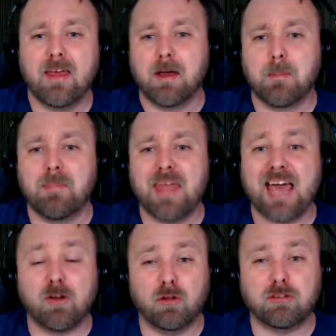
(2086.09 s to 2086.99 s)

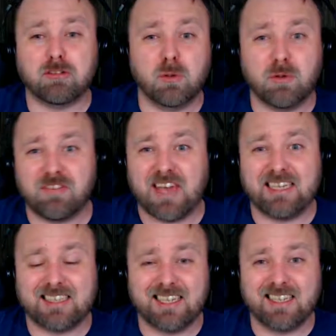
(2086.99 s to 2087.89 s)
And also, if
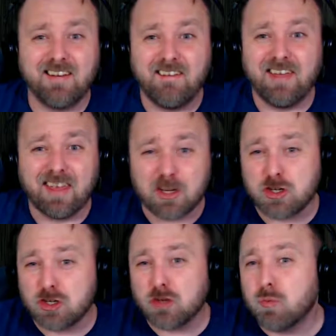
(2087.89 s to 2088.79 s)
anything, it
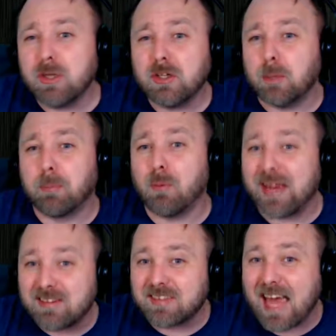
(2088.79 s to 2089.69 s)
should reel the
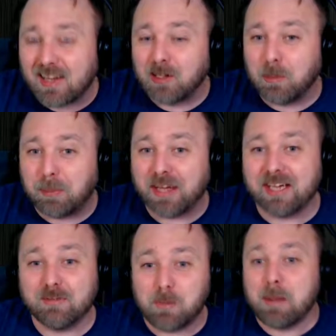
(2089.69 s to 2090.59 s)
price that little bit
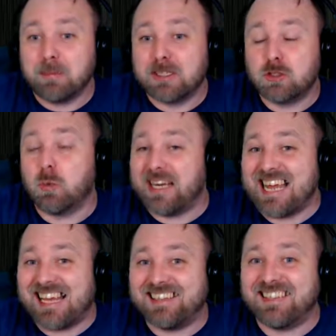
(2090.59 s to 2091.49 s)
in. Remember, the
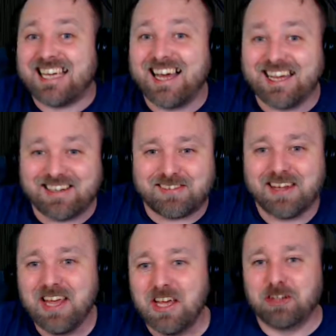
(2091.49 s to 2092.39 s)
2080 Ti's,
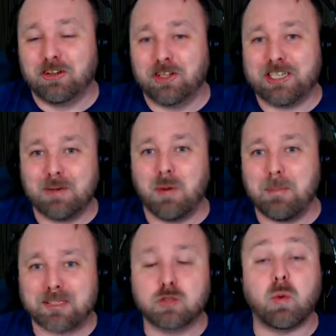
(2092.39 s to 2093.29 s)
you're looking at,
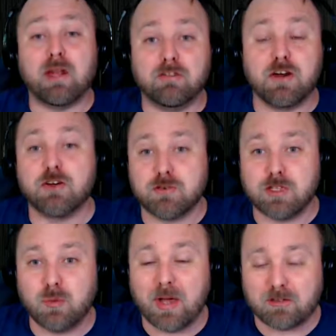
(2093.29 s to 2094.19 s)
about
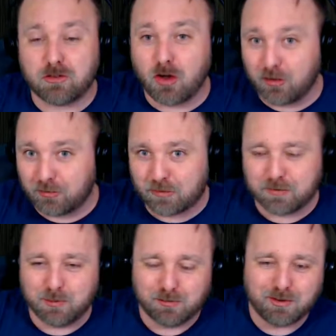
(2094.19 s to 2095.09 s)
$1,200
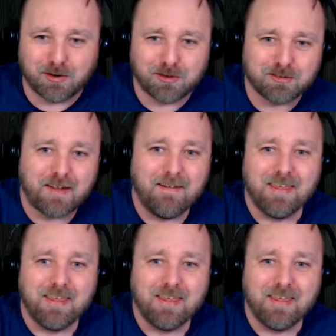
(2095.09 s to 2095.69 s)
for those cards.